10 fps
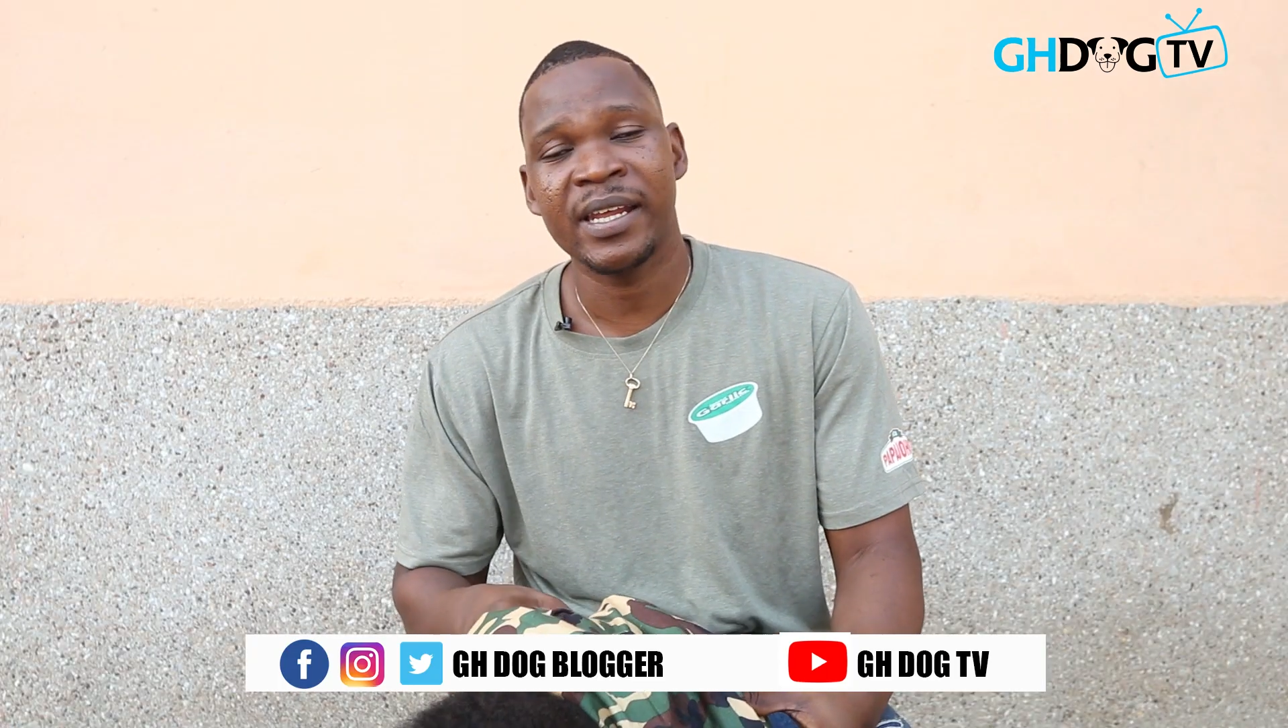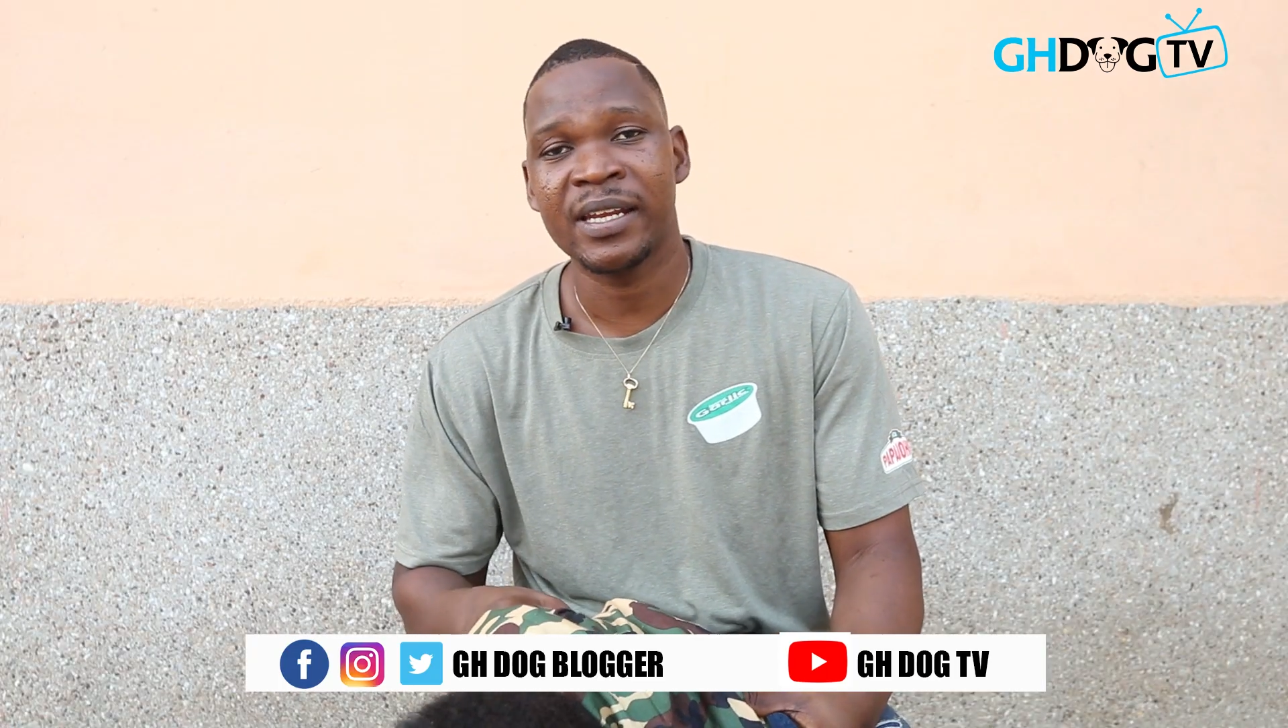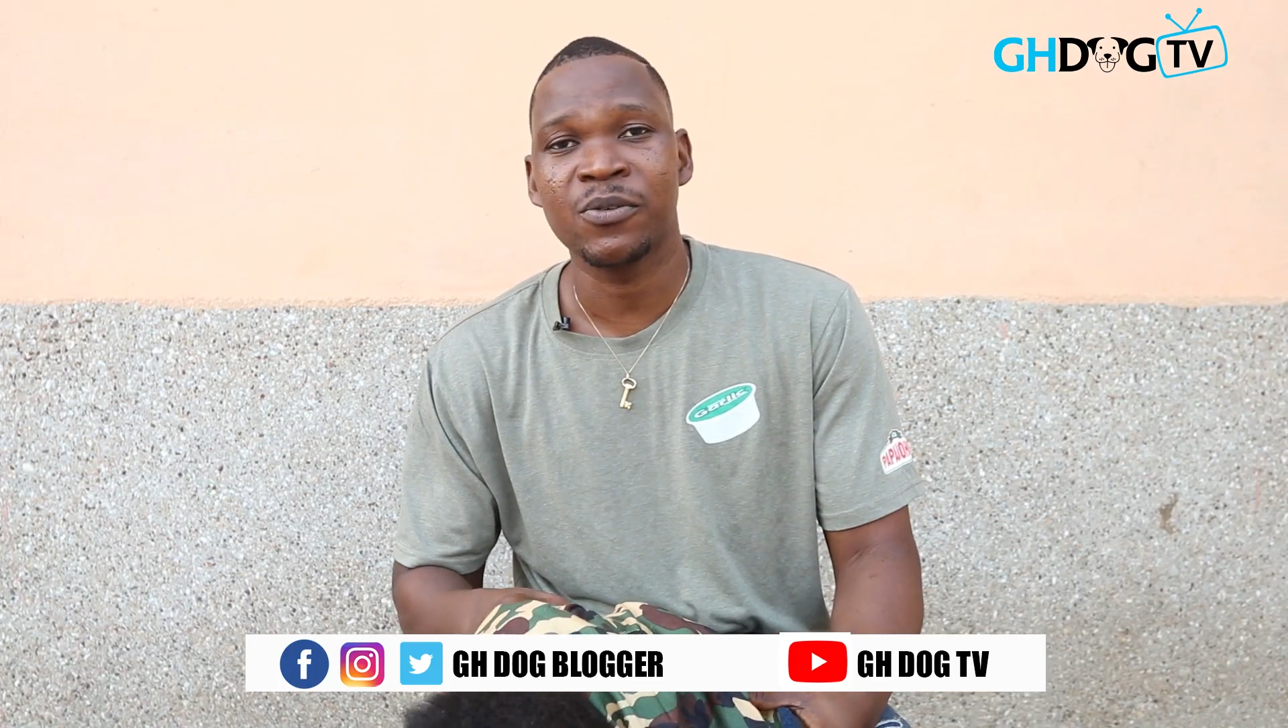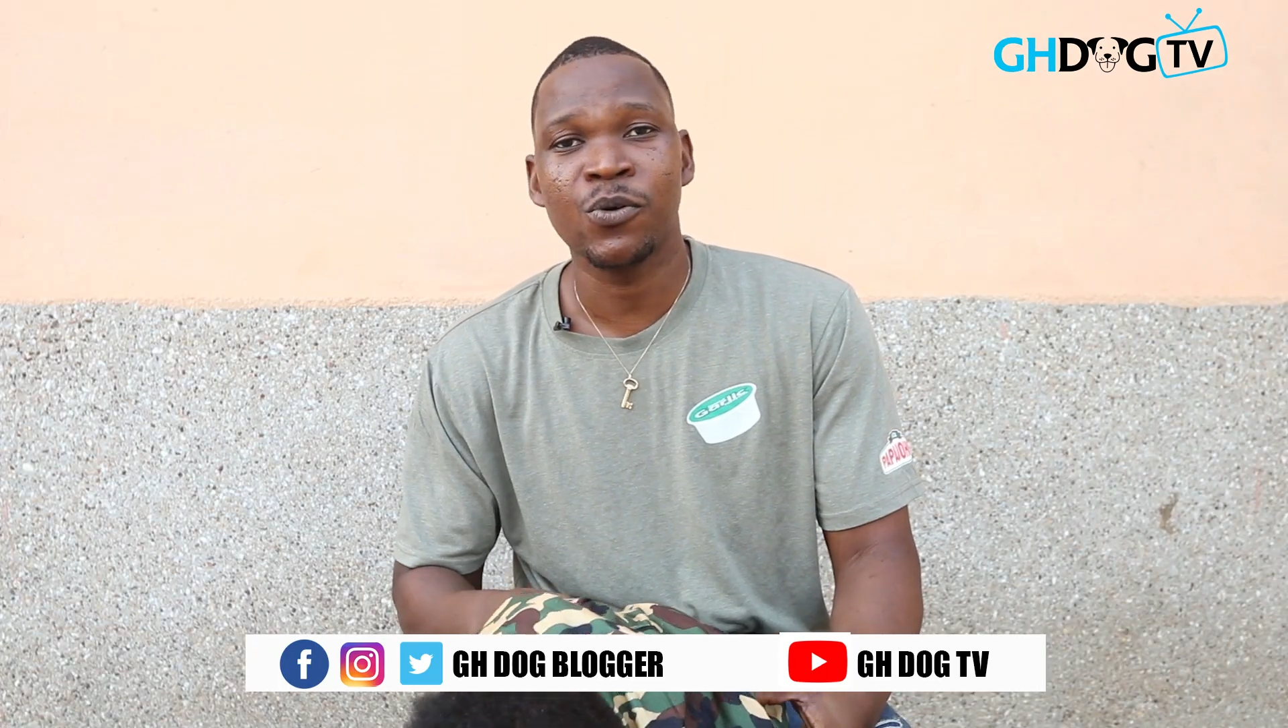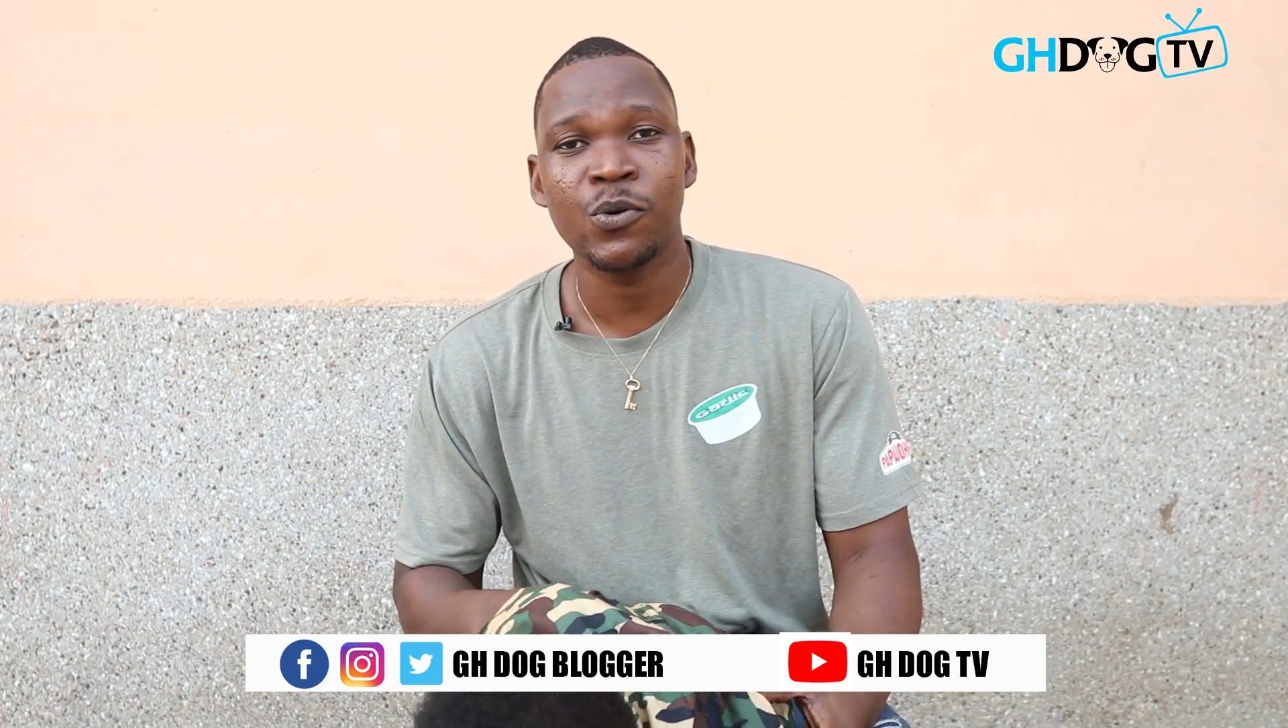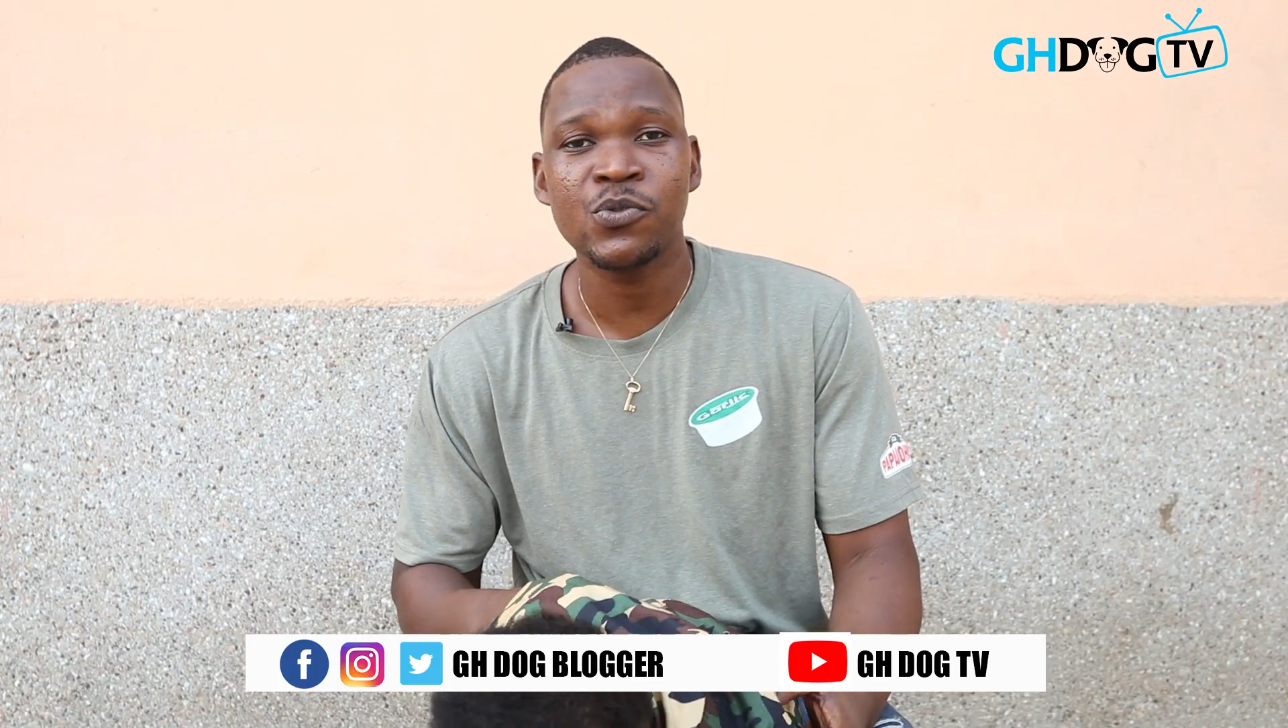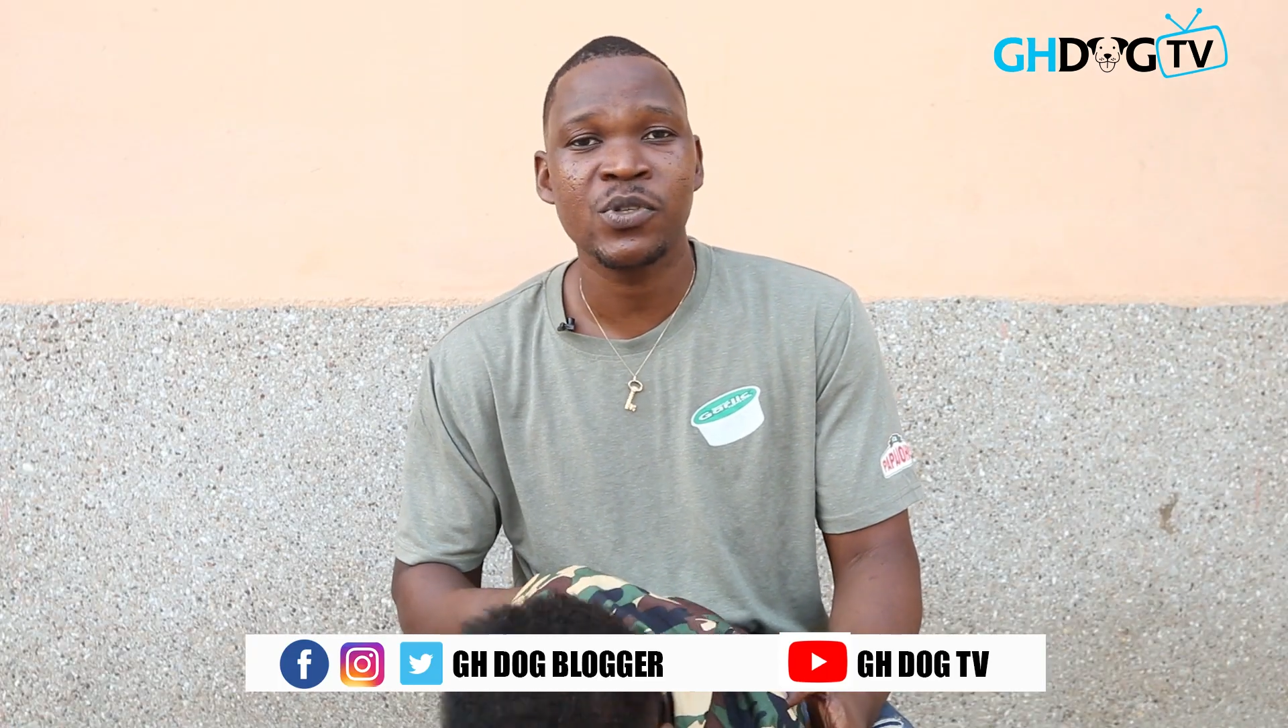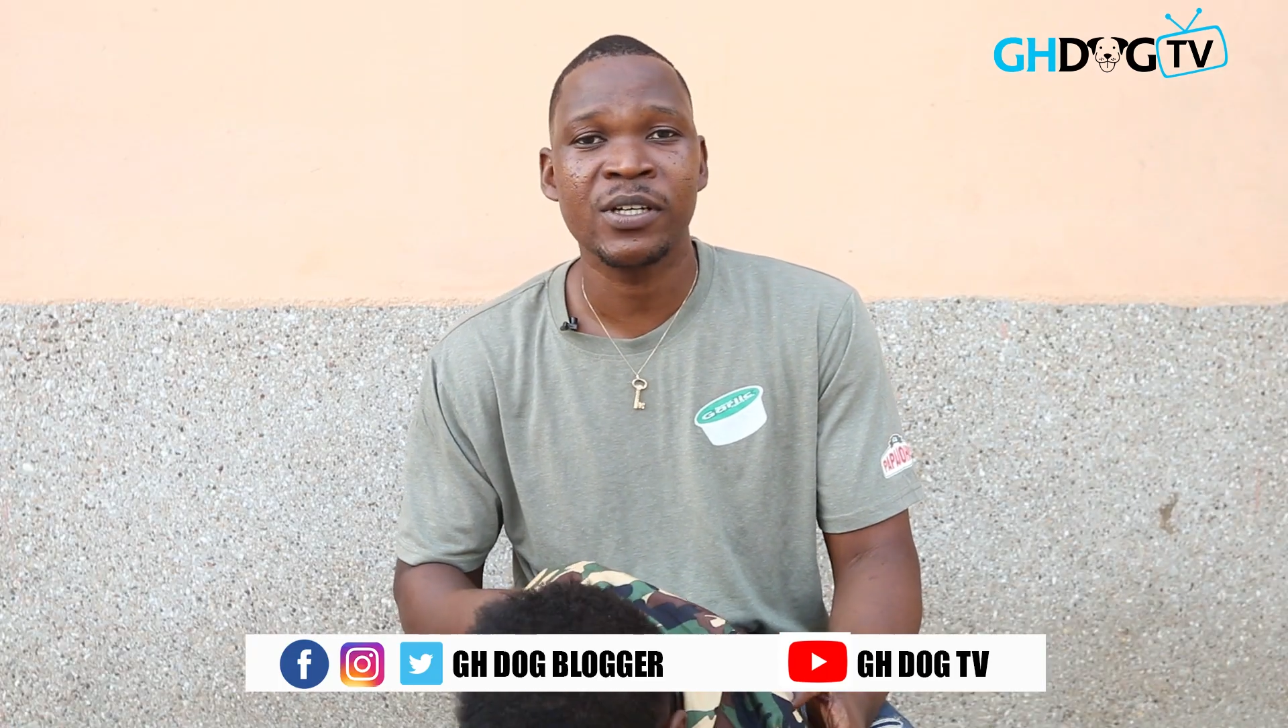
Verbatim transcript: then go to